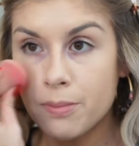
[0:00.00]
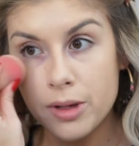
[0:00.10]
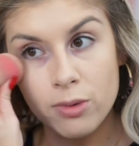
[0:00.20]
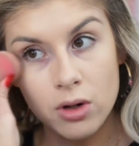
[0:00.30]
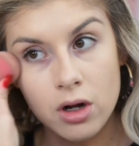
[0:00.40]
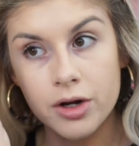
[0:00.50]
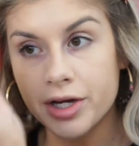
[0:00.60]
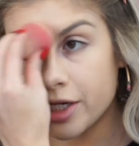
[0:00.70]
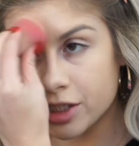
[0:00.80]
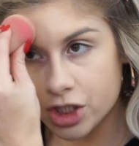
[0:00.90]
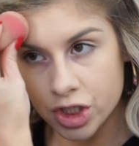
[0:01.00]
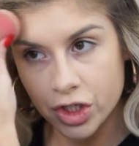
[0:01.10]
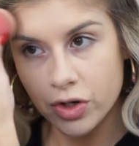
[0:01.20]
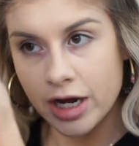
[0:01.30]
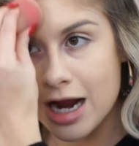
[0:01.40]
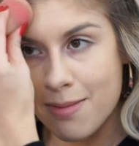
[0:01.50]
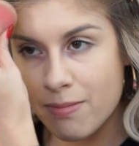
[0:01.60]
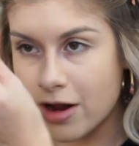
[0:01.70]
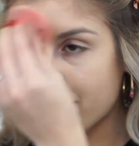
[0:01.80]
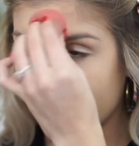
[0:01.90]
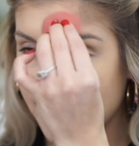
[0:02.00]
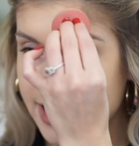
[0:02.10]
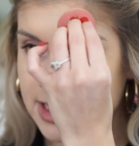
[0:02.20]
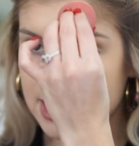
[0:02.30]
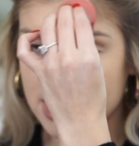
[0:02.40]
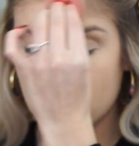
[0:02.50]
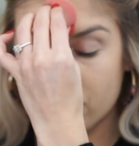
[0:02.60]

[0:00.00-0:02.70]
people on Instagram, my friends,